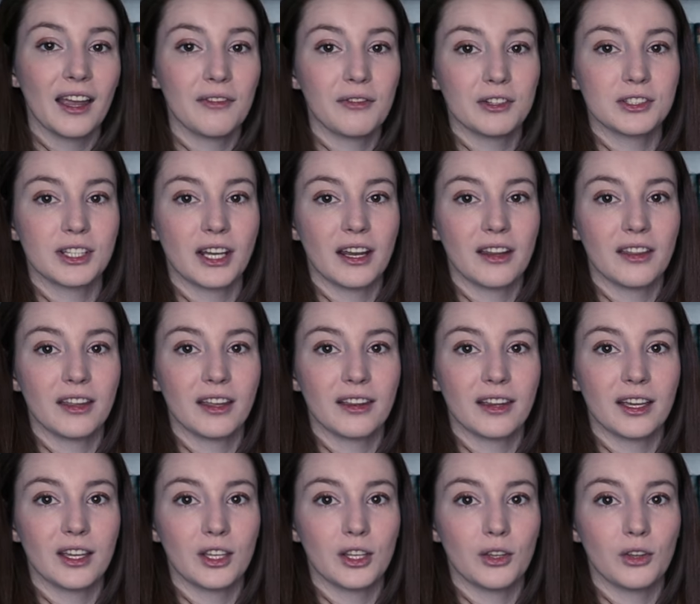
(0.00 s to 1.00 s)
if there's anything
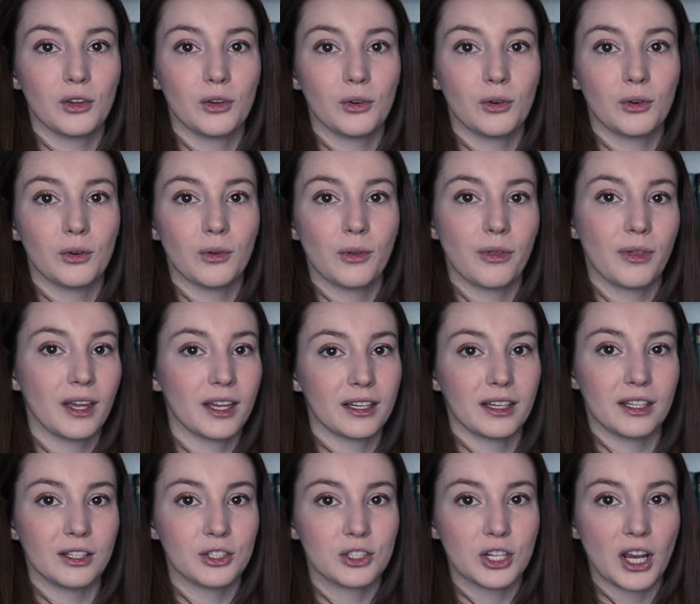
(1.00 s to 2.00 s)
that you think
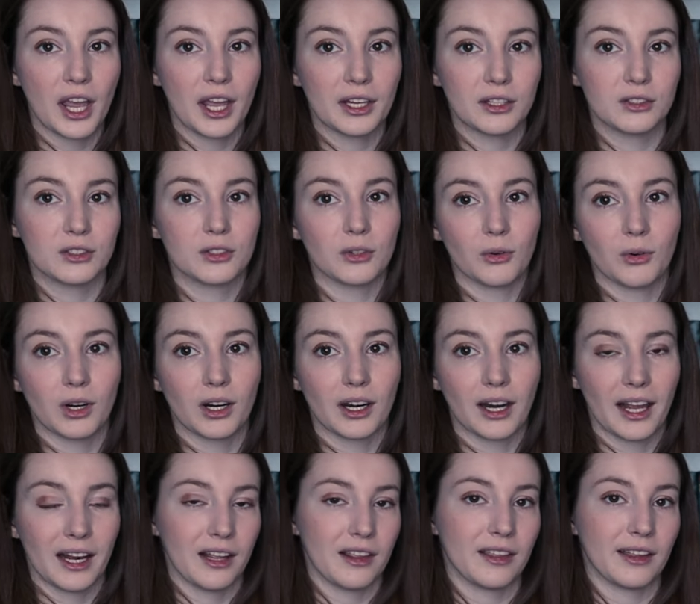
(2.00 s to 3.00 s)
needs changed
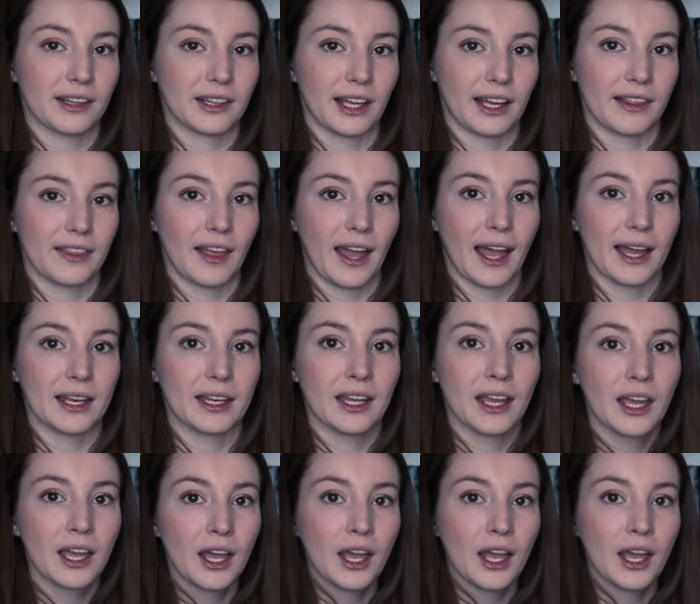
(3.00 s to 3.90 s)
or anything like that.